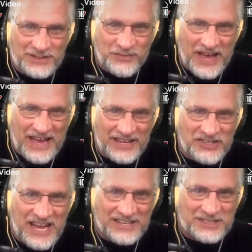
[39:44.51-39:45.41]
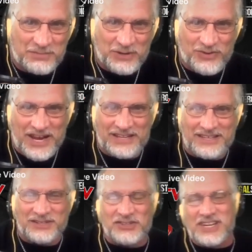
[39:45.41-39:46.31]
but the Queen's vag
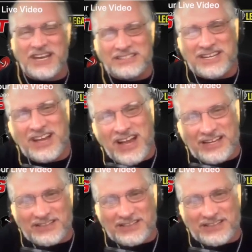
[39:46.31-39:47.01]
has to be ranted.